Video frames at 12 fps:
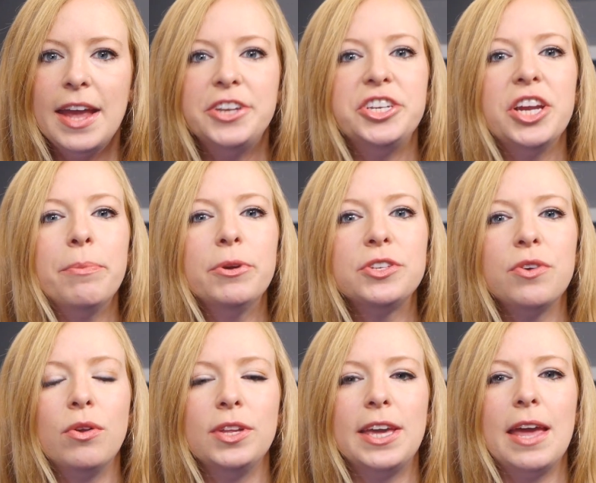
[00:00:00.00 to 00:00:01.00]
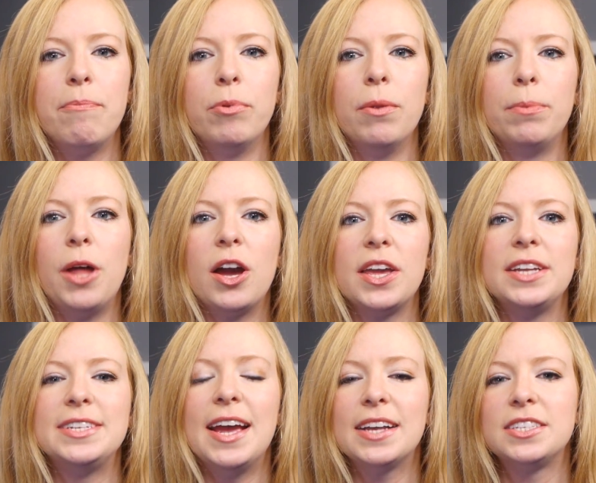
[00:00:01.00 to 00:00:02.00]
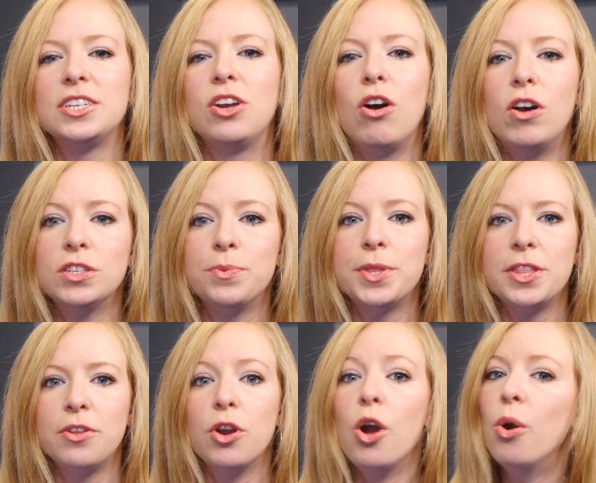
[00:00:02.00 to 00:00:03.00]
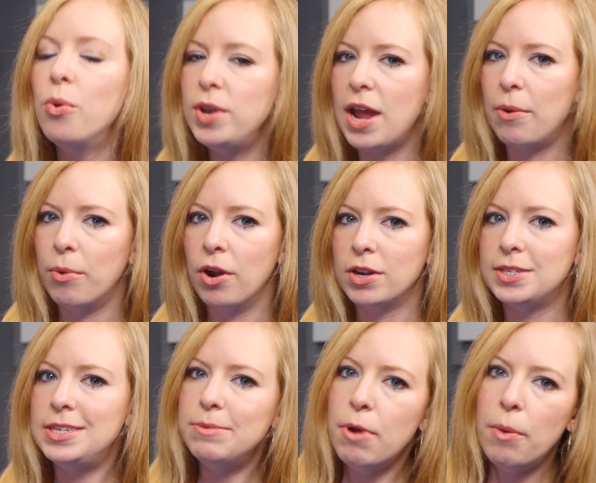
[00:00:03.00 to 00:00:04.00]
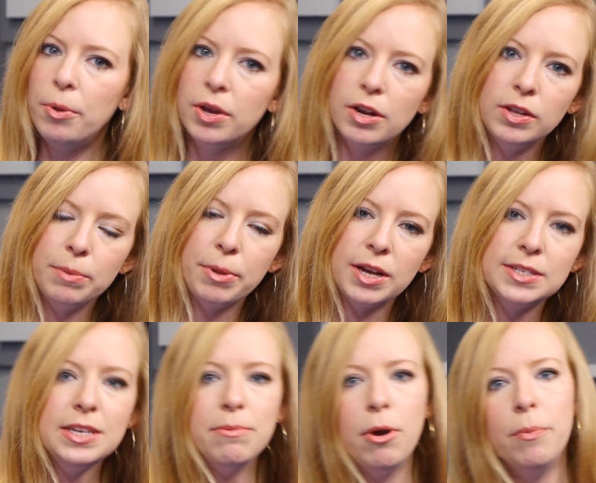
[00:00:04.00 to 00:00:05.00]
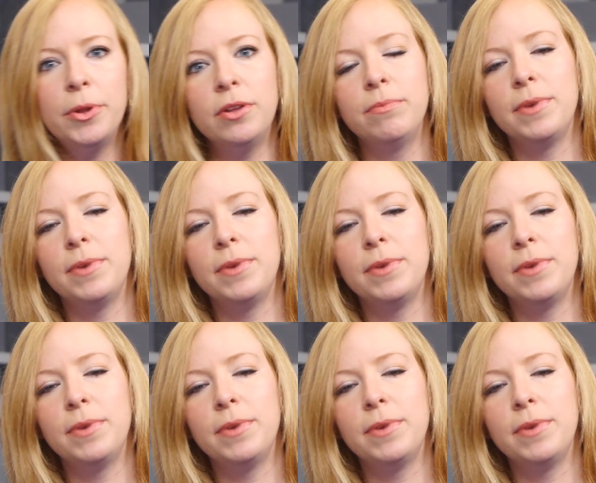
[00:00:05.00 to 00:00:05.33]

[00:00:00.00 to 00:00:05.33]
And jammers are only capable of blocking texts and calls within their own network. T-Mobile can only block T-Mobile,